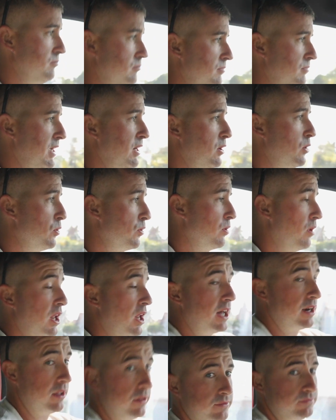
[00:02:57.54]
they hold a
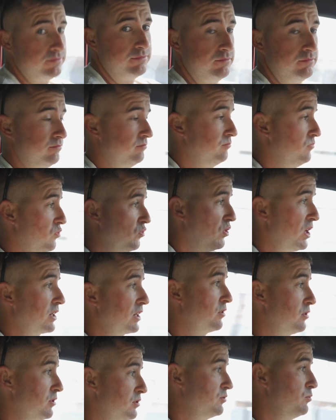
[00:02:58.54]
lot of
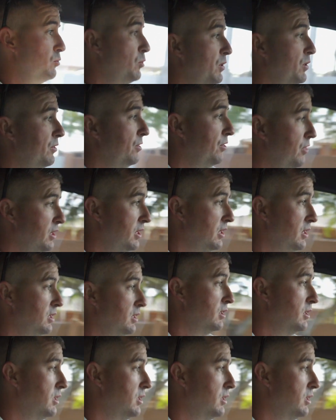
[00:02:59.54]
records with the